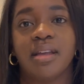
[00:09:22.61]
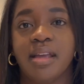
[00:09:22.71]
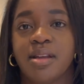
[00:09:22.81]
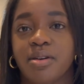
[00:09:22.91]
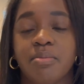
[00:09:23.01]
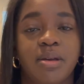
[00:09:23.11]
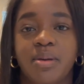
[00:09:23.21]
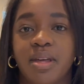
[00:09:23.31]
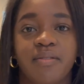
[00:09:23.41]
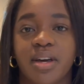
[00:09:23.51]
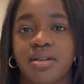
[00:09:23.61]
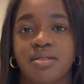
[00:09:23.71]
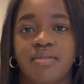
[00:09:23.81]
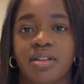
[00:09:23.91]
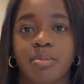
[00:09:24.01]
You know, maybe they've got a
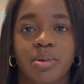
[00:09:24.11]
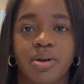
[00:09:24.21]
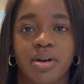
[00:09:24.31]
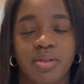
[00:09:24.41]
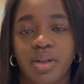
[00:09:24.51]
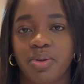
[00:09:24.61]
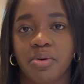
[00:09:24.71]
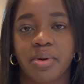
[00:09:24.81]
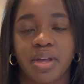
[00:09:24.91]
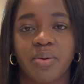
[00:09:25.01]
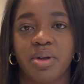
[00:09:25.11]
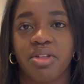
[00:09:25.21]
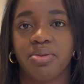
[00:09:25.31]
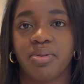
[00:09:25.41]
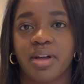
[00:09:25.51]
developer that they're working
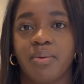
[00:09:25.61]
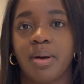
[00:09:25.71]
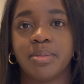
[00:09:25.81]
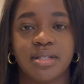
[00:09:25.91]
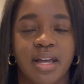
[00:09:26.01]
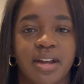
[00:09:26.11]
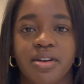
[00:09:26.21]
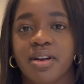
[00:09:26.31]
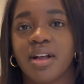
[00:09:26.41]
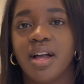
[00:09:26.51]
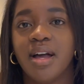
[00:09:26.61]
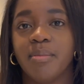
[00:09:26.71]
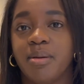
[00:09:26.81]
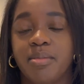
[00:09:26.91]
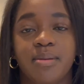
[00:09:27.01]
with or like a web designer,
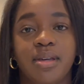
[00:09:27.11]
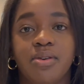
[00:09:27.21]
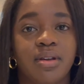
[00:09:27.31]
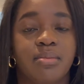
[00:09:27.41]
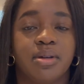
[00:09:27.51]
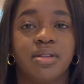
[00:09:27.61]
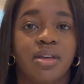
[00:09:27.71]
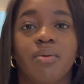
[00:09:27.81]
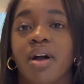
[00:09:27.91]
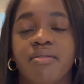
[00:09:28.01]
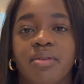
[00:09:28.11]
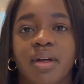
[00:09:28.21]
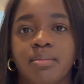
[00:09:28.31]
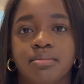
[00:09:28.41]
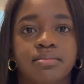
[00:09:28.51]
but maybe you can build the UI for
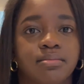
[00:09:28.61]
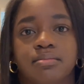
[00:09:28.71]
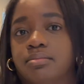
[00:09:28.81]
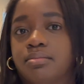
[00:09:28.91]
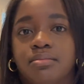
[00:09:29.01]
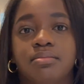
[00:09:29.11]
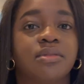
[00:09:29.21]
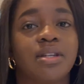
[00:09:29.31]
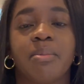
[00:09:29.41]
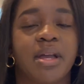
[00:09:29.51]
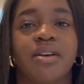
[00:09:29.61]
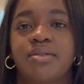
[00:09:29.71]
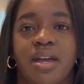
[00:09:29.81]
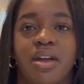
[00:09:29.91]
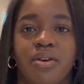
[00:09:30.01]
them something else
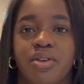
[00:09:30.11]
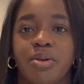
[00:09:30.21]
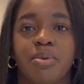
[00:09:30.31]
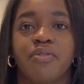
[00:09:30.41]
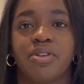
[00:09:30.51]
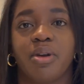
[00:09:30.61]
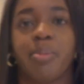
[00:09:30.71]
that can go in your portfolio